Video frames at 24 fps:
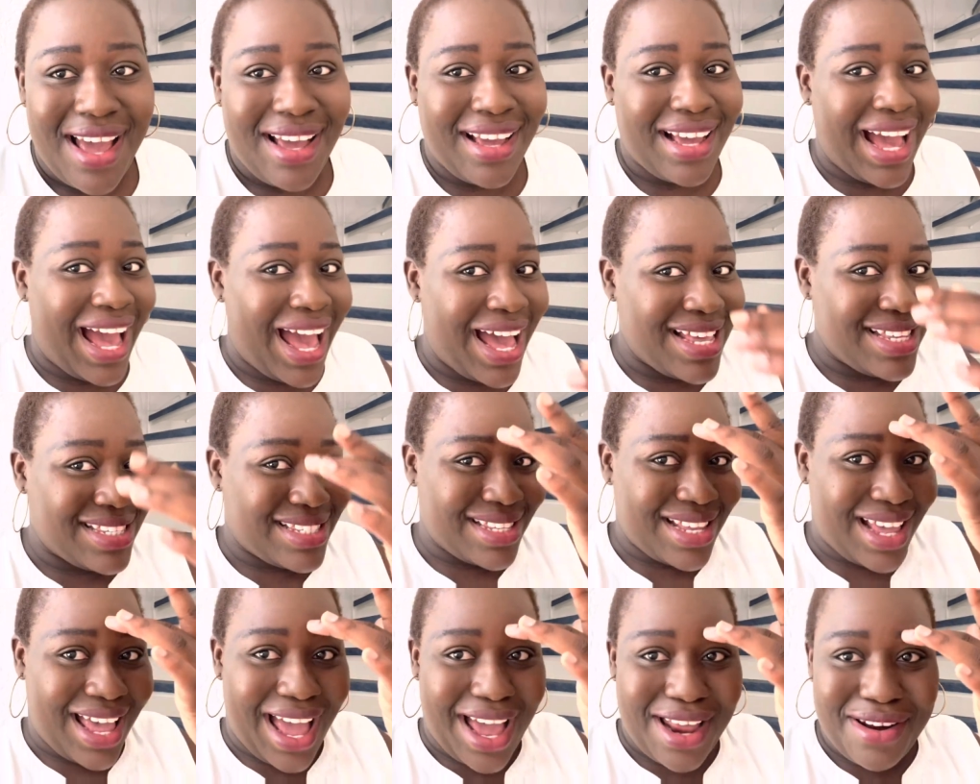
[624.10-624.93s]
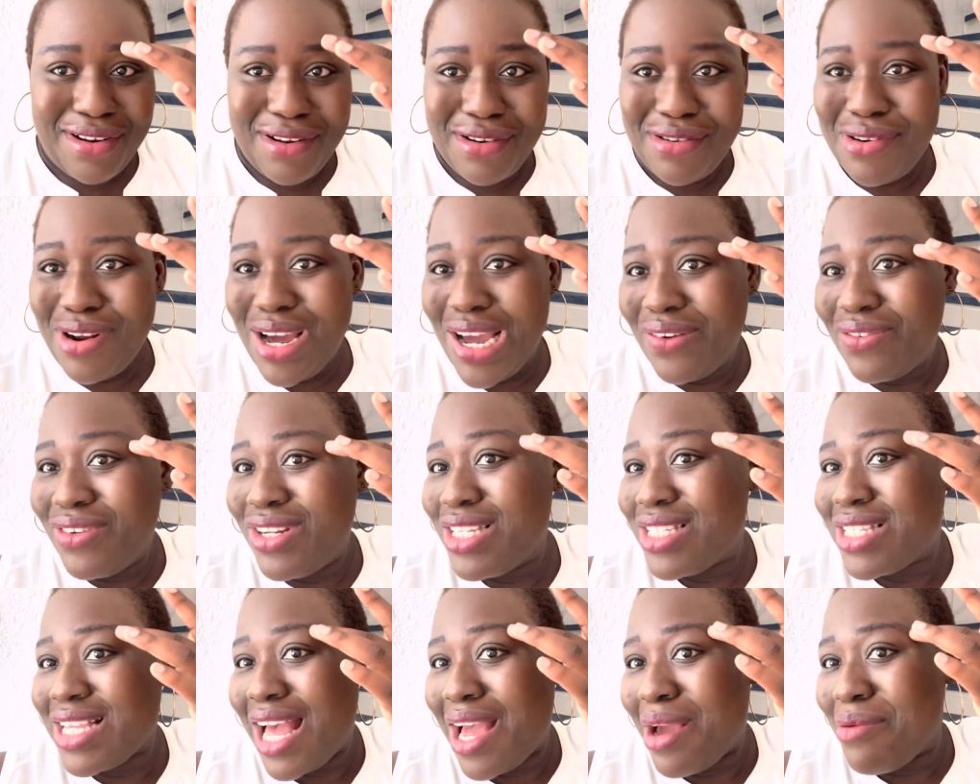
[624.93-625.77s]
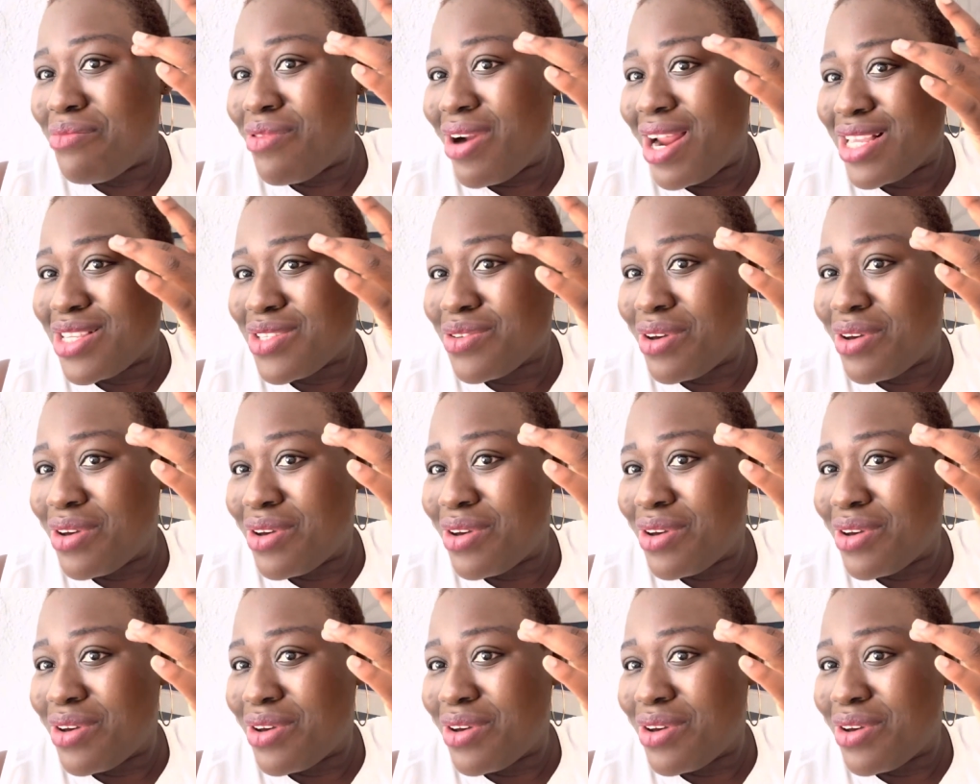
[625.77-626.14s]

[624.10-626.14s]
Guys, I don't know if this eyebrow is